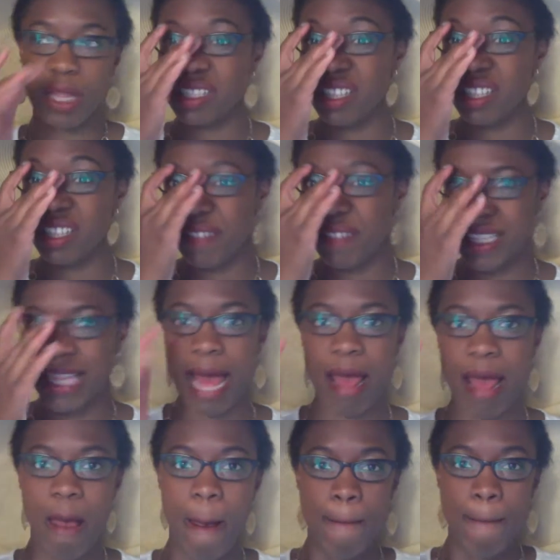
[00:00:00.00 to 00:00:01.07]
and stuff like that.
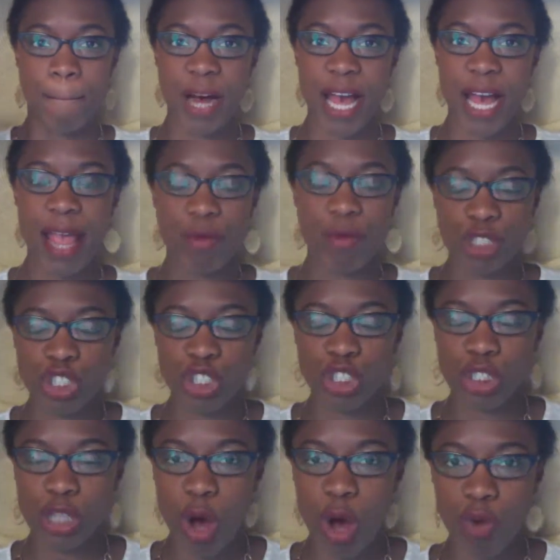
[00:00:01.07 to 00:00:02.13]
But it was
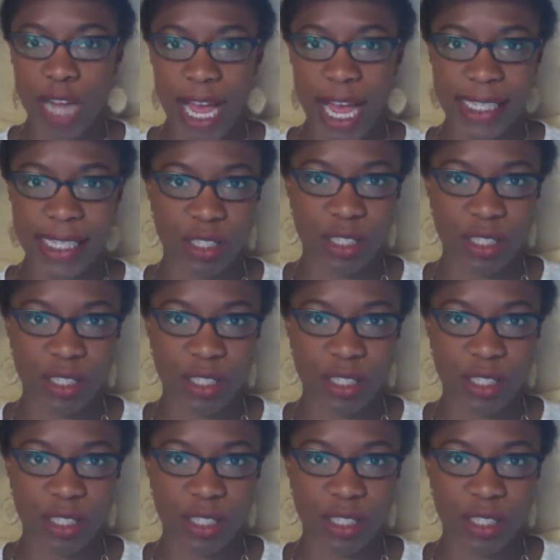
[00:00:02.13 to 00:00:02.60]
so nice and